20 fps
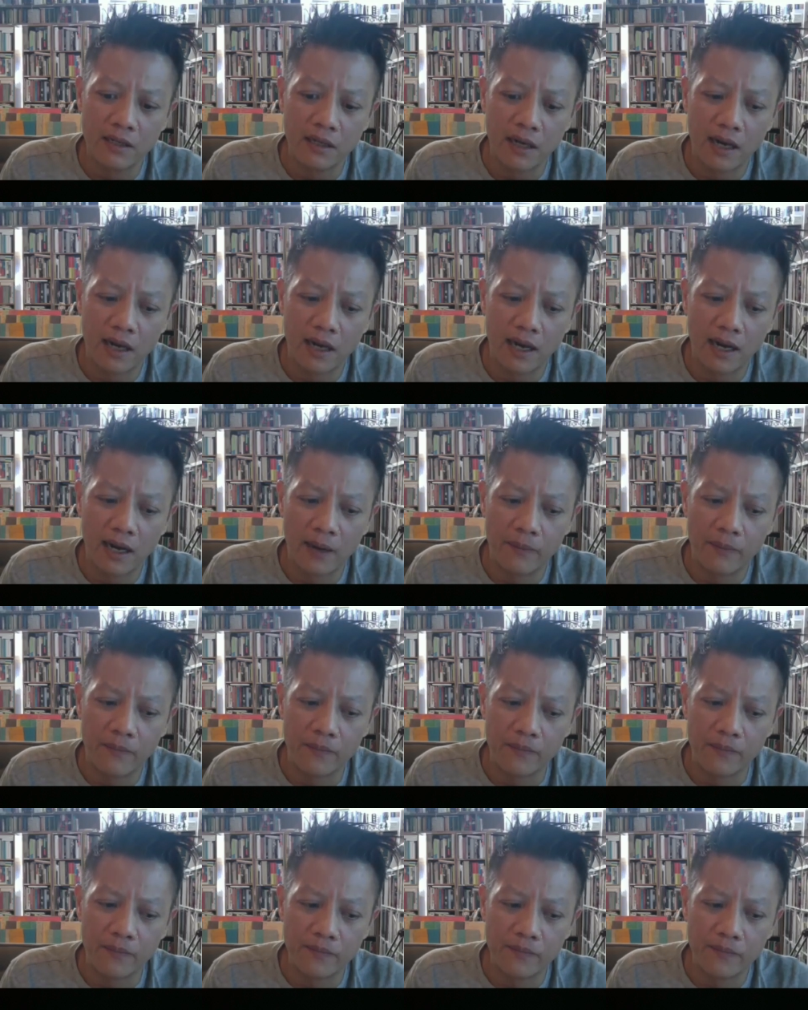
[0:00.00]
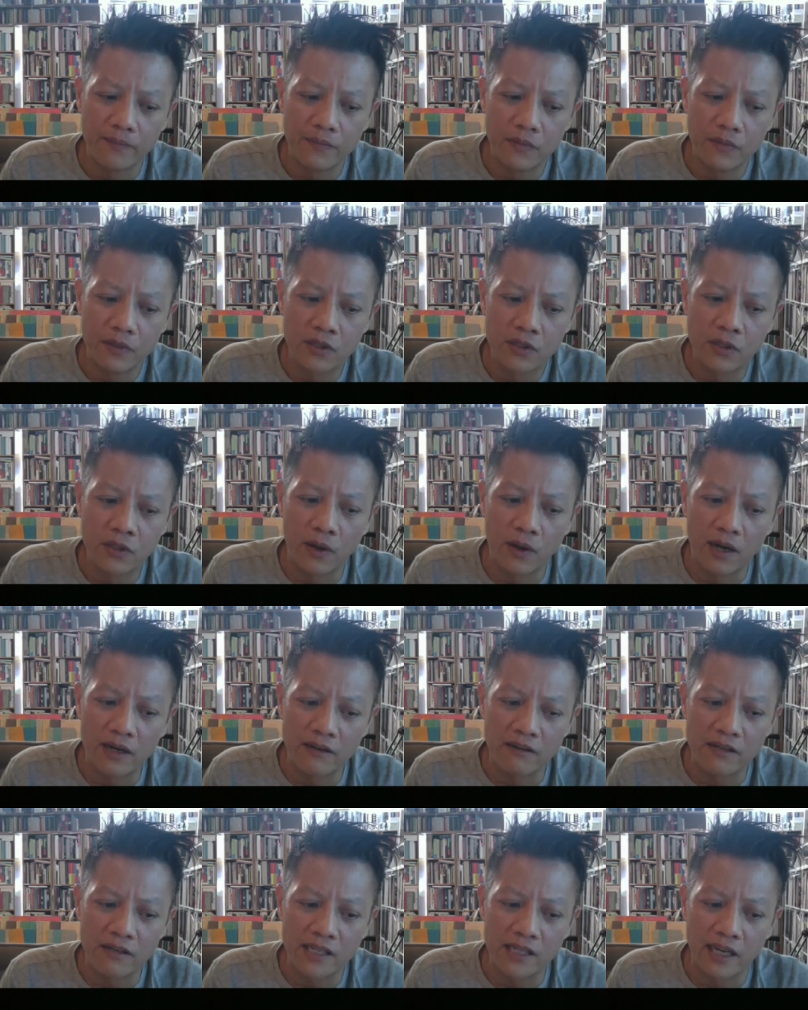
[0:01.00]
um, to
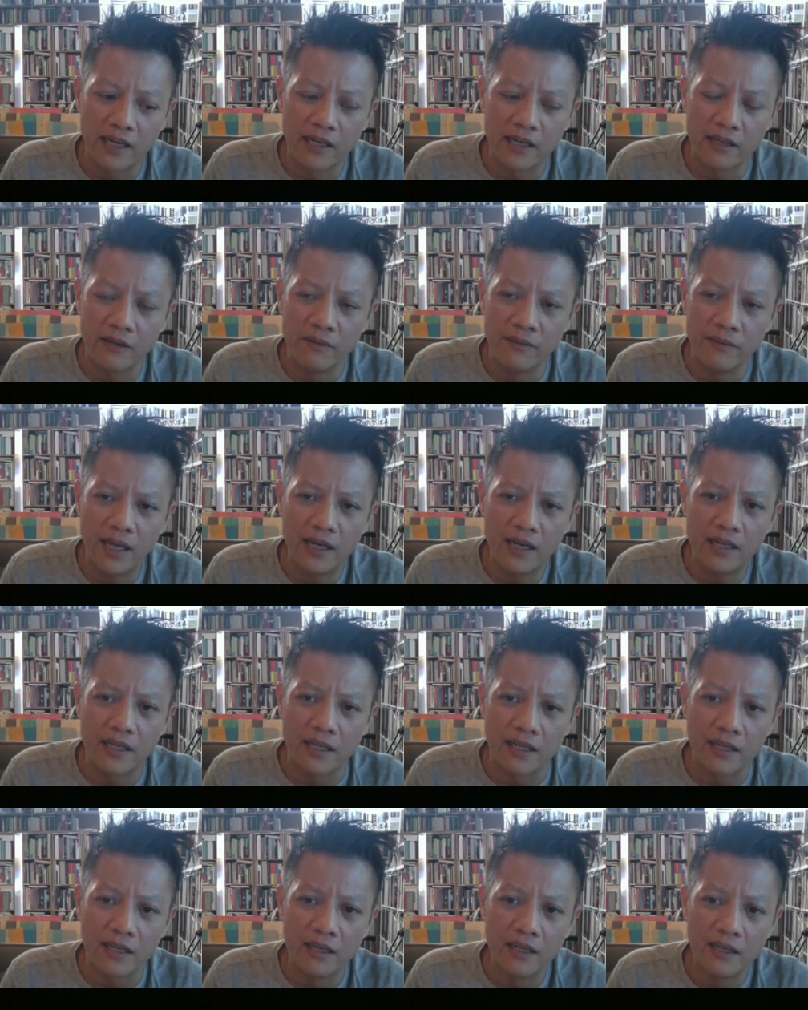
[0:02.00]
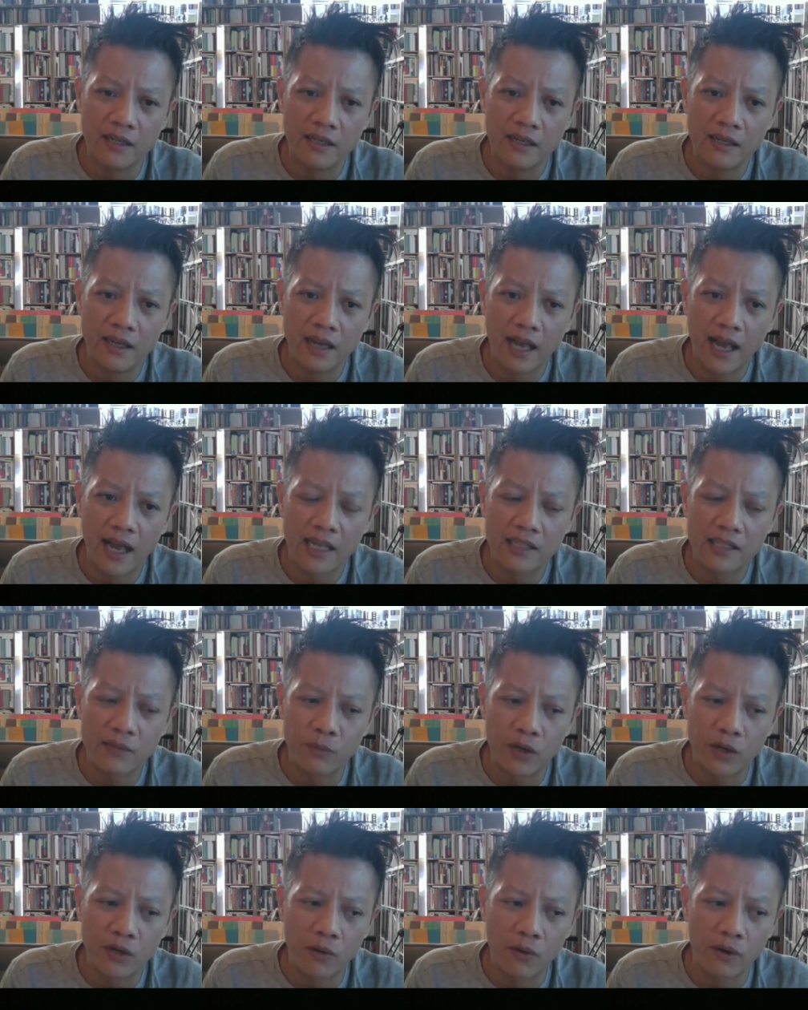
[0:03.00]
understanding humanity as
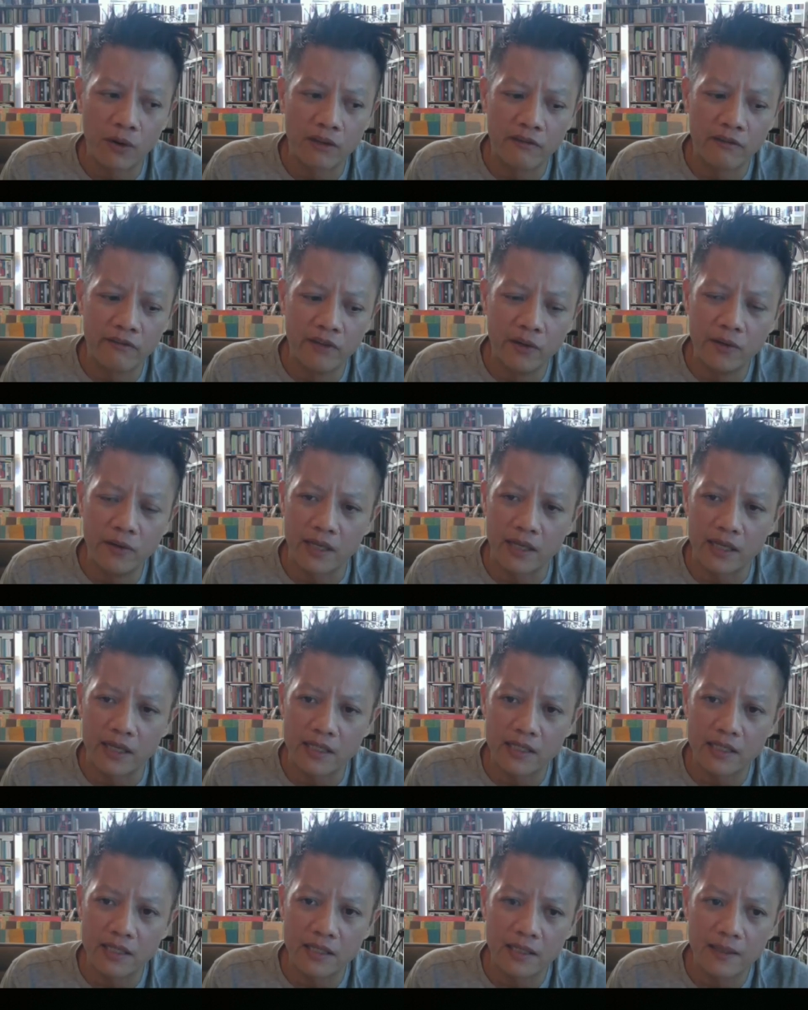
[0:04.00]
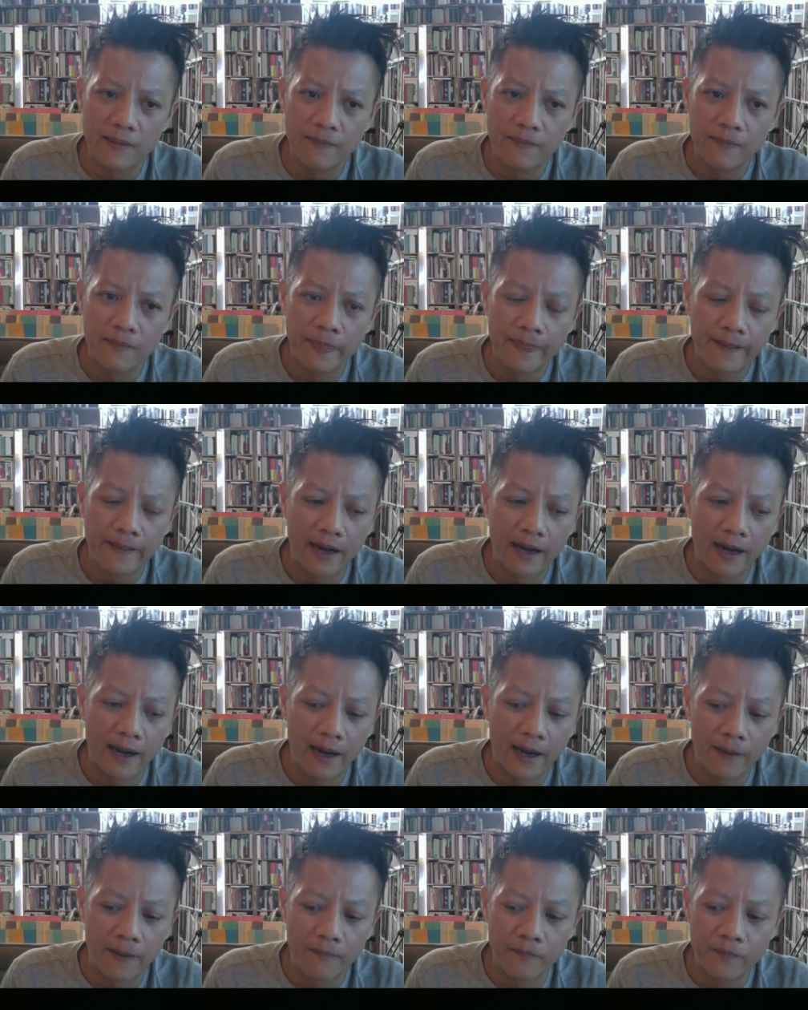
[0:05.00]
we're going through this
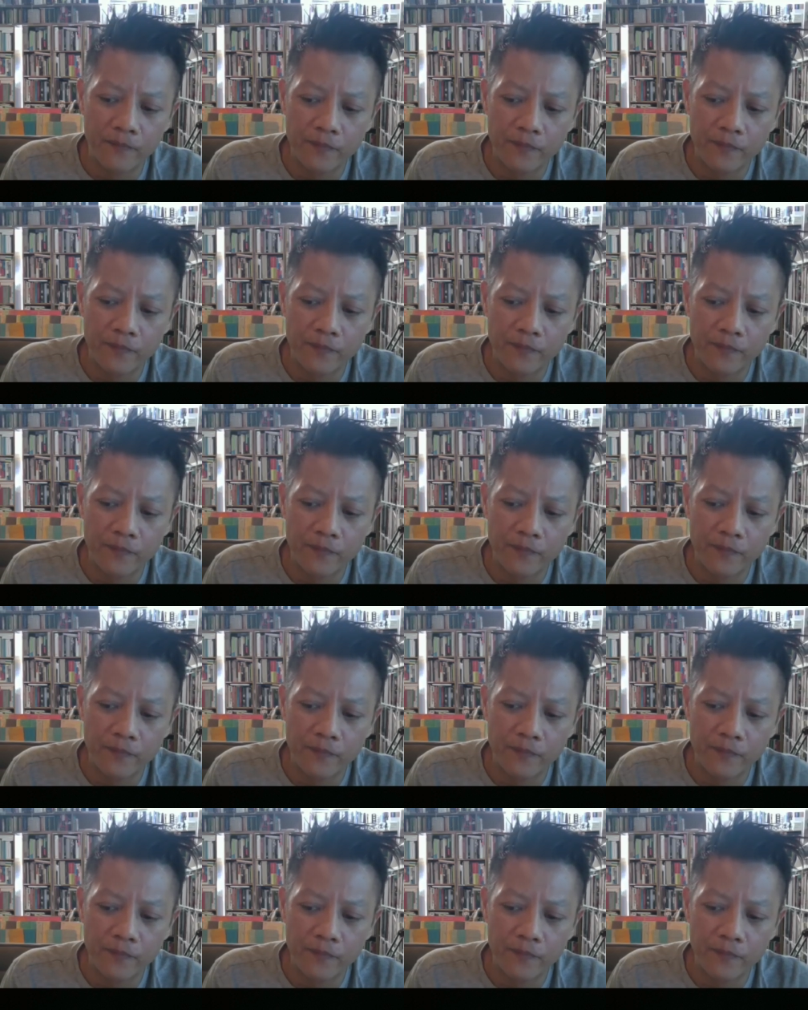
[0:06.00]
um,